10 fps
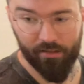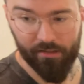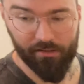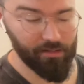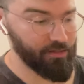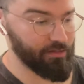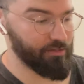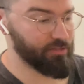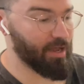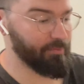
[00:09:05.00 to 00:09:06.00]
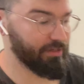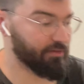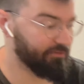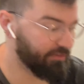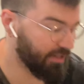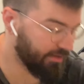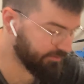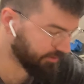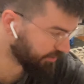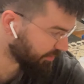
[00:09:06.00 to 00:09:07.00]
the topic of love has
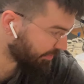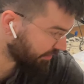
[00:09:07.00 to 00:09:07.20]
just been